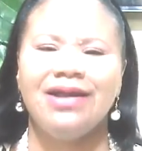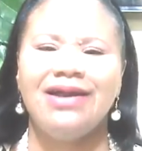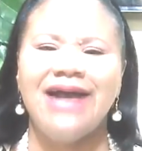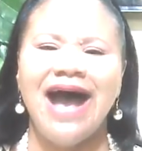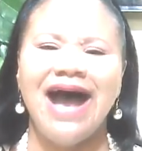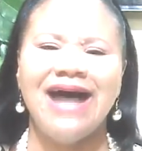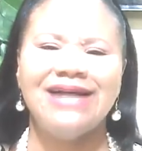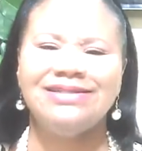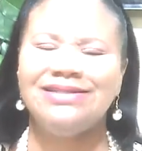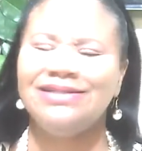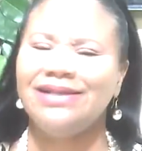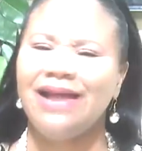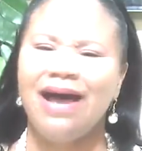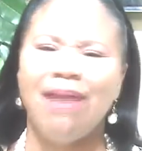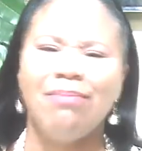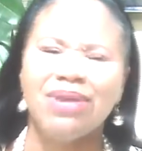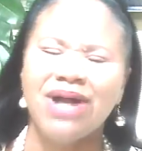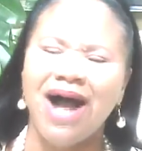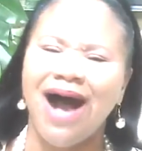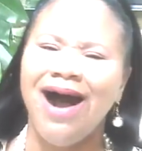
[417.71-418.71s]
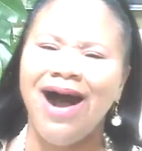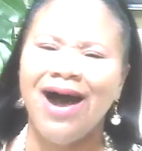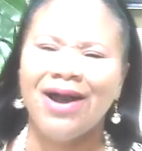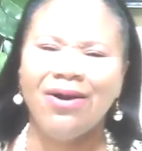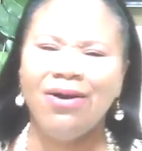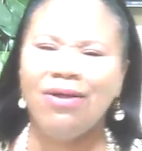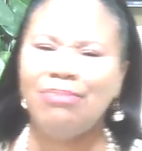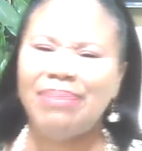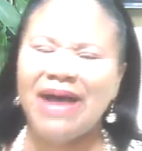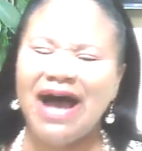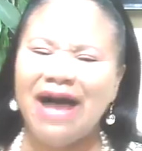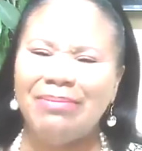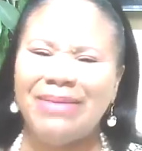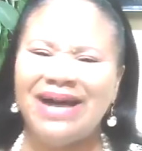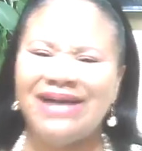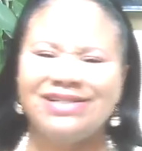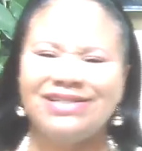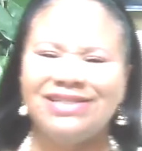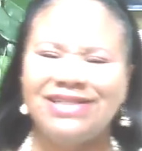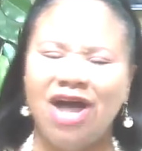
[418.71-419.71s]
God said, I'm God God all by
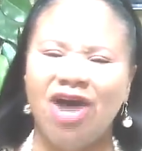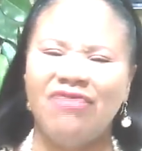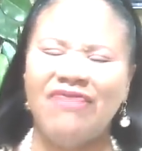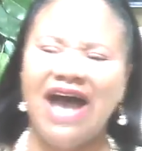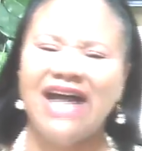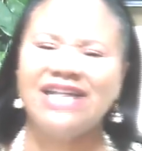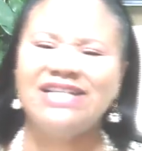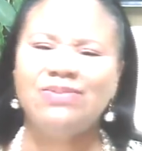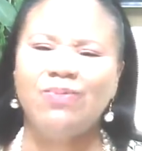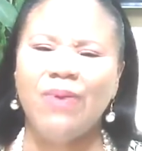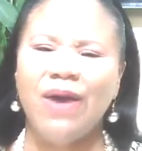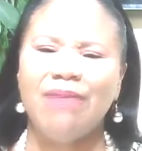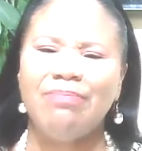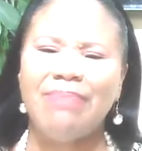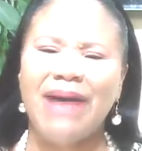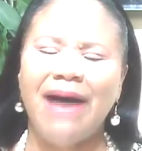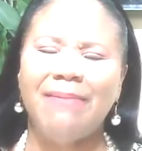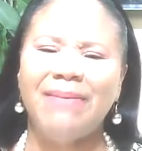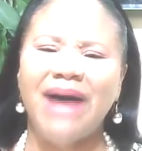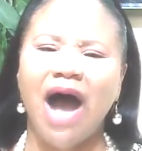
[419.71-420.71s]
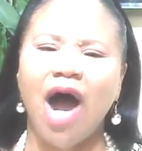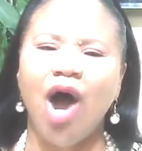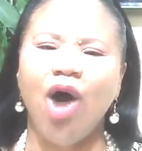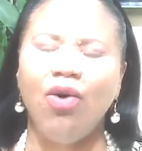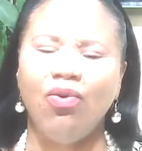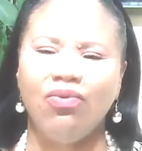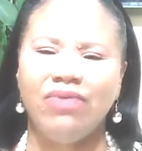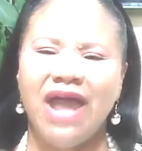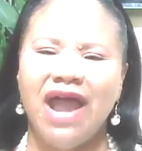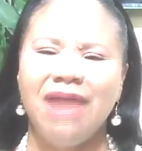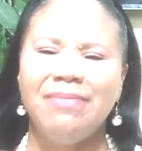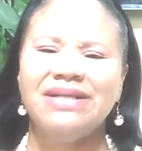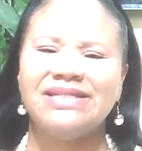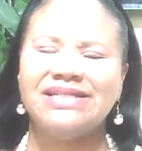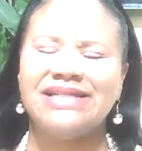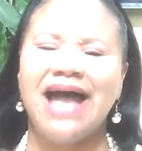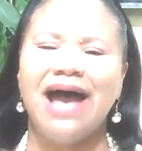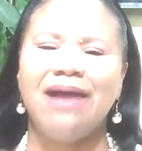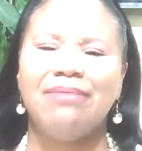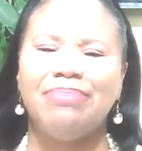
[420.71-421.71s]
myself. I swear by my own name.
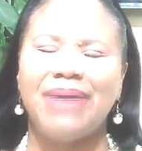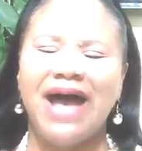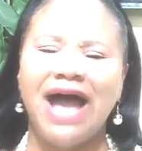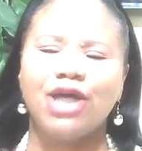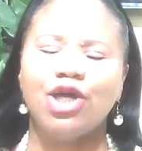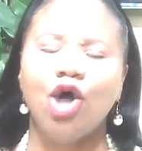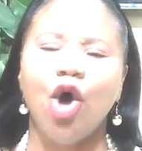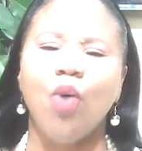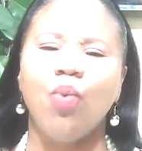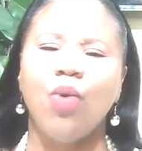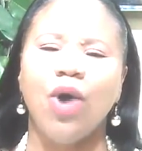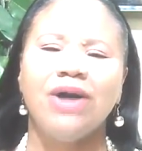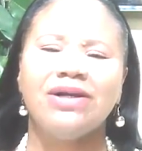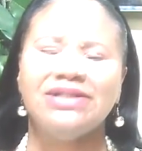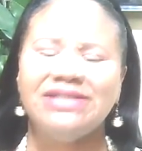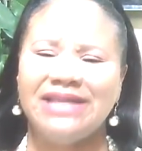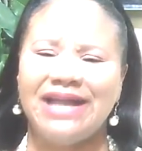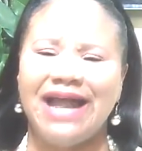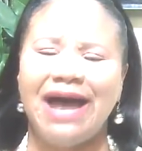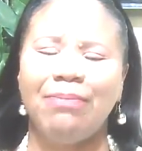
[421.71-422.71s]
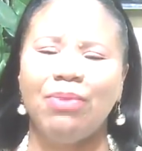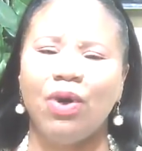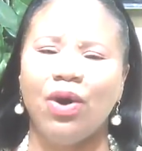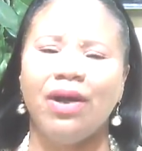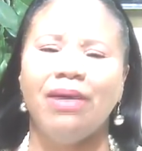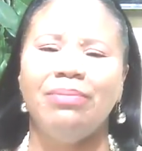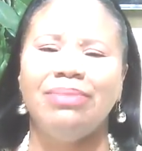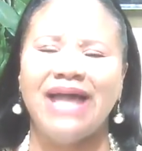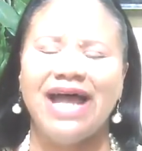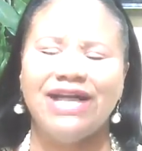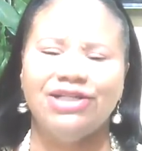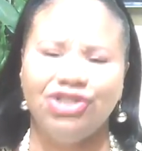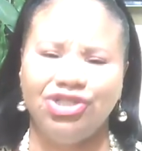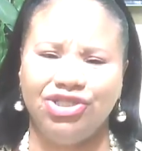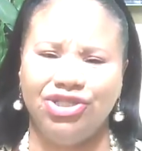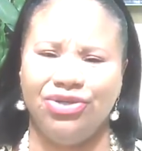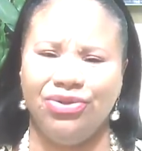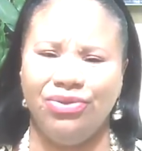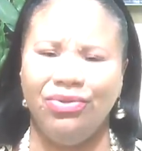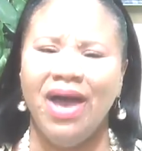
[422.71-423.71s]
It's not by your works that I'm going to bless
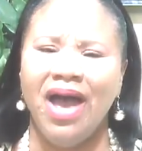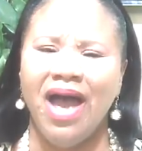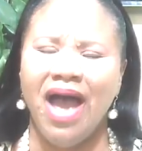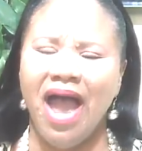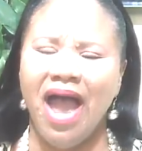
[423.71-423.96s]
you.